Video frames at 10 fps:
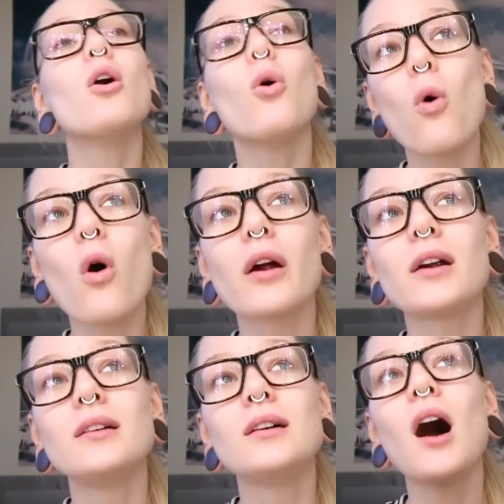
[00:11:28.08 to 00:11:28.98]

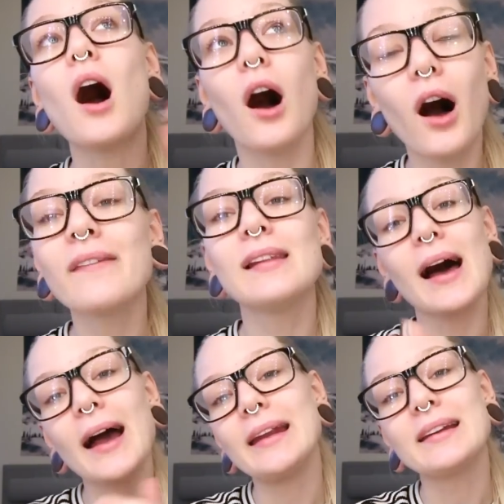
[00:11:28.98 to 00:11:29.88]
or
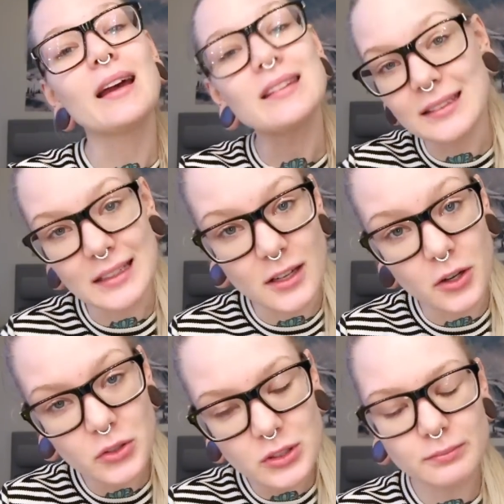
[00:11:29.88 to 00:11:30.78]
online
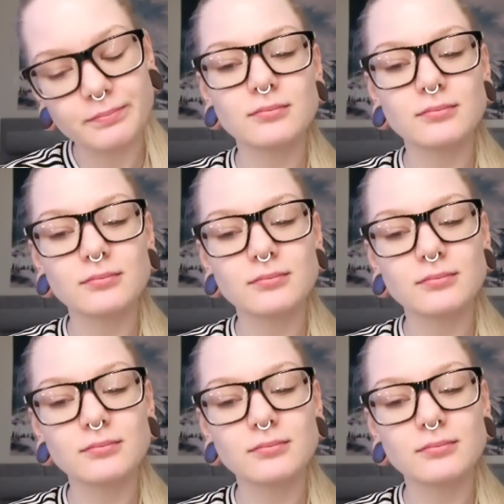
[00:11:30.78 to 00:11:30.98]
casinos.